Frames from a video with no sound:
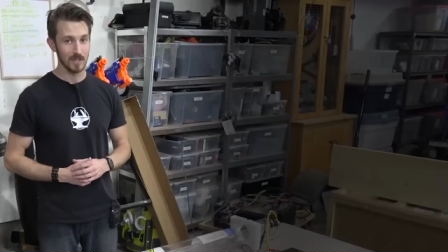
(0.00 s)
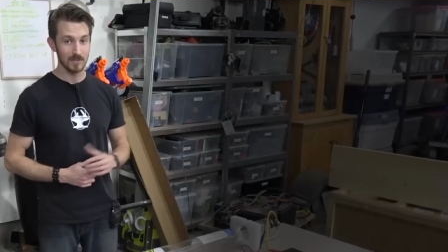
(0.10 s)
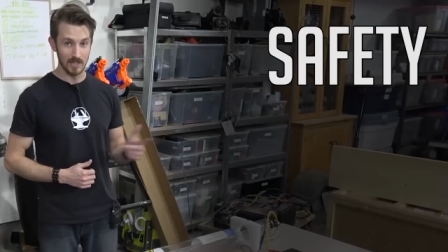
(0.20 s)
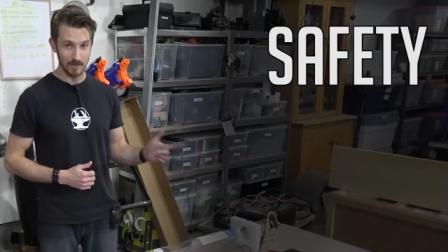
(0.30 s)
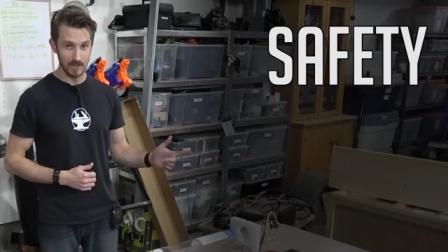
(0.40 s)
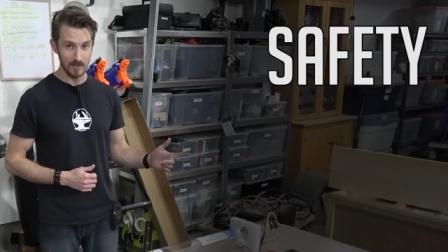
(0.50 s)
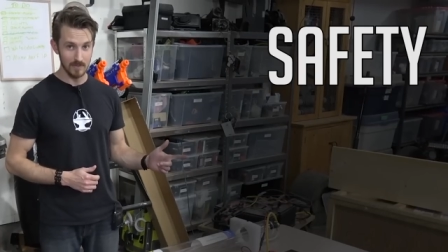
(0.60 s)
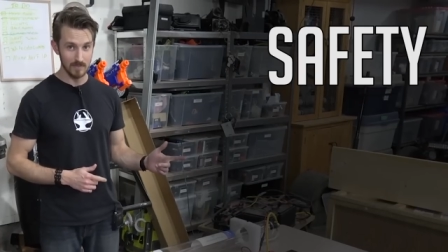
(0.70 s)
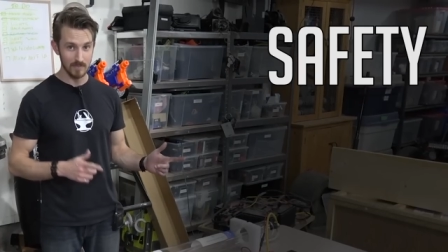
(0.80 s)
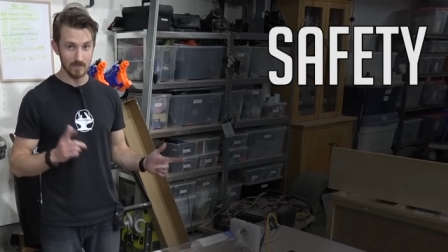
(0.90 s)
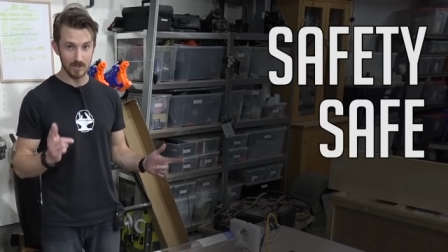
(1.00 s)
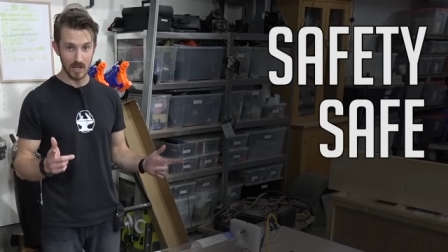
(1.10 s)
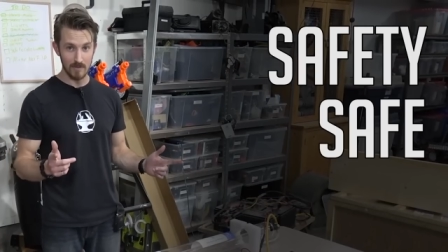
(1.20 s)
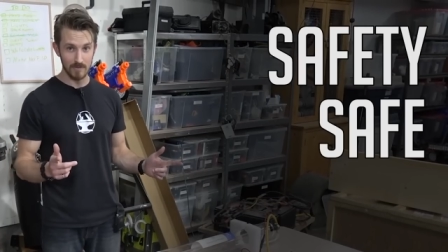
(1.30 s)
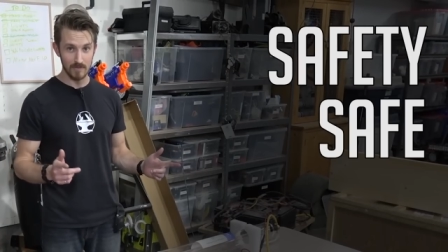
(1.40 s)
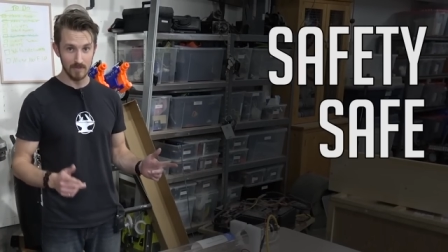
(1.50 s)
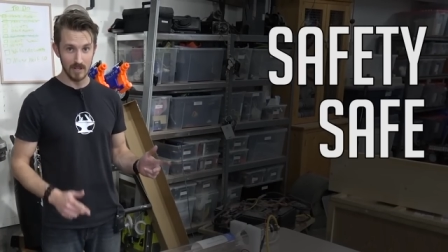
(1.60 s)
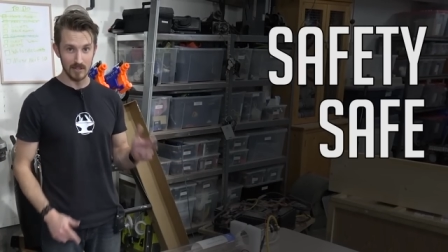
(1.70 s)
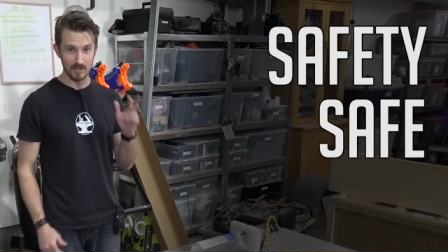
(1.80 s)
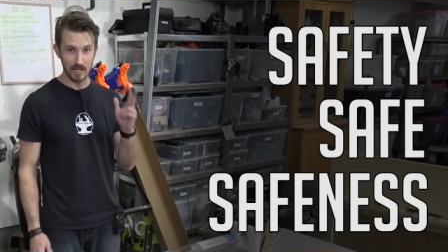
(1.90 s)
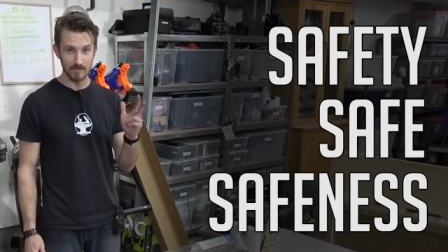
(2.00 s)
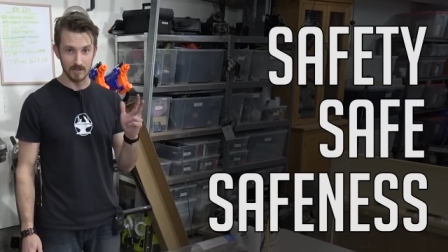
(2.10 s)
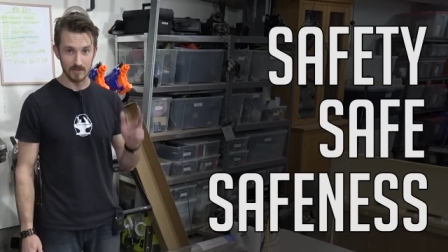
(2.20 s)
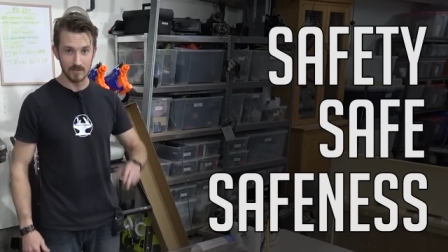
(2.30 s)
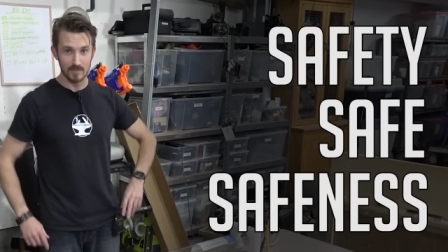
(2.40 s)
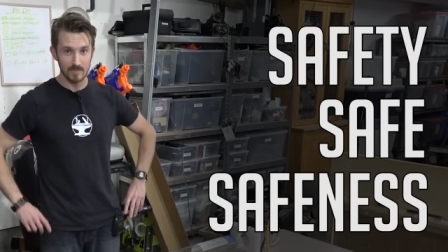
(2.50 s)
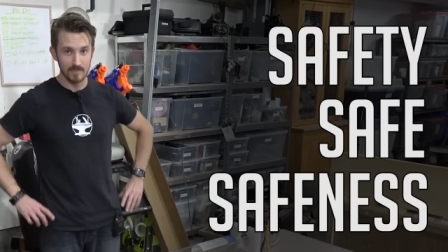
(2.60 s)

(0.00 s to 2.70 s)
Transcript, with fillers: Safety, safe, and safeness.